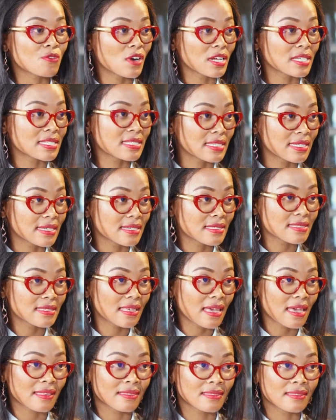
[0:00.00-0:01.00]
front desk,
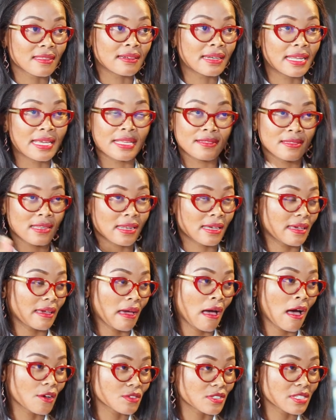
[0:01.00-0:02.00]
and the lady like
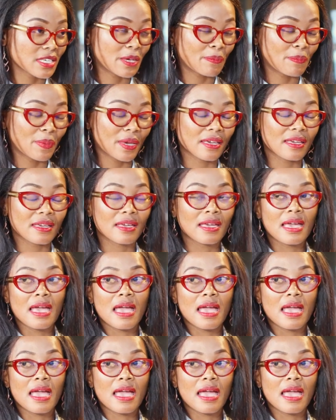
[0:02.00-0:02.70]
housekeeping.